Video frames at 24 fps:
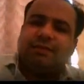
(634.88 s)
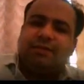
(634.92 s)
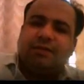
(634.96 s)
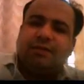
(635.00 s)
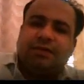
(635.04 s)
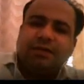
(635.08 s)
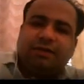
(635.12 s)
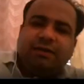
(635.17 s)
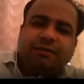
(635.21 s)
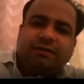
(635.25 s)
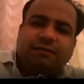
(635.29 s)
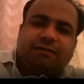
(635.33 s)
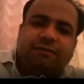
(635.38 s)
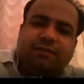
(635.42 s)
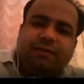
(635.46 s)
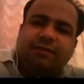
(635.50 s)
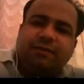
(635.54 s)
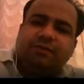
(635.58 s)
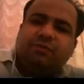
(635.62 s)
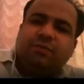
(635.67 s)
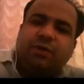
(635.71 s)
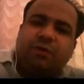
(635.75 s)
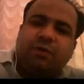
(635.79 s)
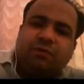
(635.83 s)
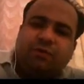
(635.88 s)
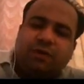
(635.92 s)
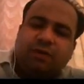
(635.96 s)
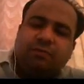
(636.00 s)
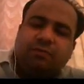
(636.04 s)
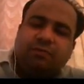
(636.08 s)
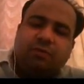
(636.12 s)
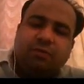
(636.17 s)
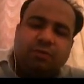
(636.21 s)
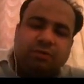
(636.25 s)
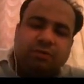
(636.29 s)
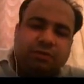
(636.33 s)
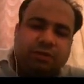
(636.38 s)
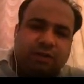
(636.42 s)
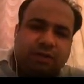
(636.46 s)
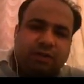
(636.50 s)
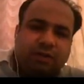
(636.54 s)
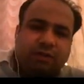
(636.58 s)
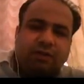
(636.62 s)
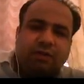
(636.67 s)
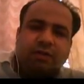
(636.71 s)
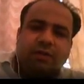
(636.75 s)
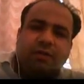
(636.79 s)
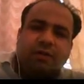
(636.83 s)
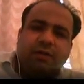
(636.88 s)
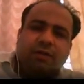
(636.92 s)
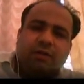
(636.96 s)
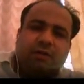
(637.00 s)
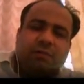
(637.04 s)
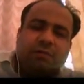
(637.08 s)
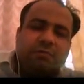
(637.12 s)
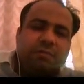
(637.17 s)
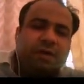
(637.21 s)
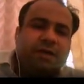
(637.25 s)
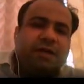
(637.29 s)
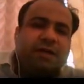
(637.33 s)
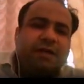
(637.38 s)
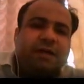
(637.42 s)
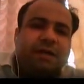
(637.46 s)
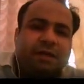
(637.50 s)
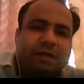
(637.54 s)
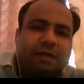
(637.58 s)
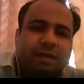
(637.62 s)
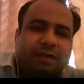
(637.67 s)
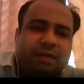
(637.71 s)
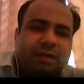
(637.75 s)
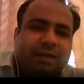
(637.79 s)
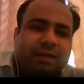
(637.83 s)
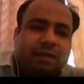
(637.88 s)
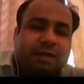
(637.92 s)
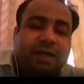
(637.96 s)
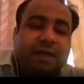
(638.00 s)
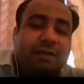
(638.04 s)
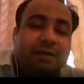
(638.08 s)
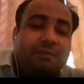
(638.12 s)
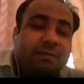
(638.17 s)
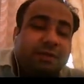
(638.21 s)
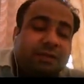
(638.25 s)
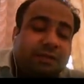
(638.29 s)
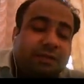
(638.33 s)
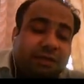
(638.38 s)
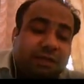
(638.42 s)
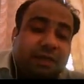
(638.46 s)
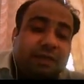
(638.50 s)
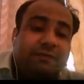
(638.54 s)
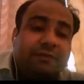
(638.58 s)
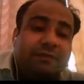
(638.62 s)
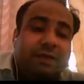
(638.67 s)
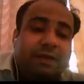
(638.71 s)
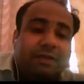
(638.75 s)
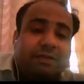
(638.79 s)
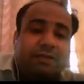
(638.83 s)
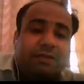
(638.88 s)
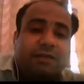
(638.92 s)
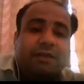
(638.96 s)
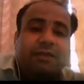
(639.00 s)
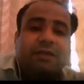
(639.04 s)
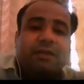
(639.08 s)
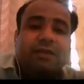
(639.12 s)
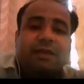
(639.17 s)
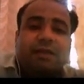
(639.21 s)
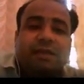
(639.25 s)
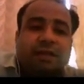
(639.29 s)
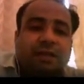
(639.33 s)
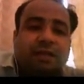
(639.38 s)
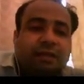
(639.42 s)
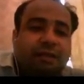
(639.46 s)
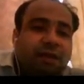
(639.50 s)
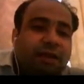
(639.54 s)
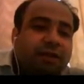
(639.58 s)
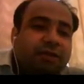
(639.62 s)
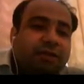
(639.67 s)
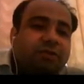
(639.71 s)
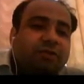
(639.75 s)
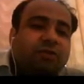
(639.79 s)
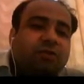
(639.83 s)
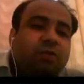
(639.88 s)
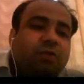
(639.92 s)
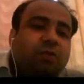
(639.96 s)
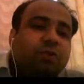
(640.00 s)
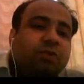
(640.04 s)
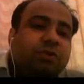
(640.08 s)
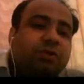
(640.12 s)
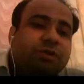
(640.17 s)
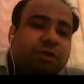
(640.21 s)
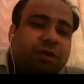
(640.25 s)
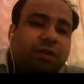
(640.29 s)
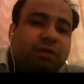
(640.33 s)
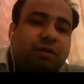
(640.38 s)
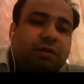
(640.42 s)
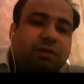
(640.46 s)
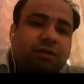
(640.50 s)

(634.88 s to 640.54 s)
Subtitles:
a difference between both the material. It can be seen very easily. That is cold shut.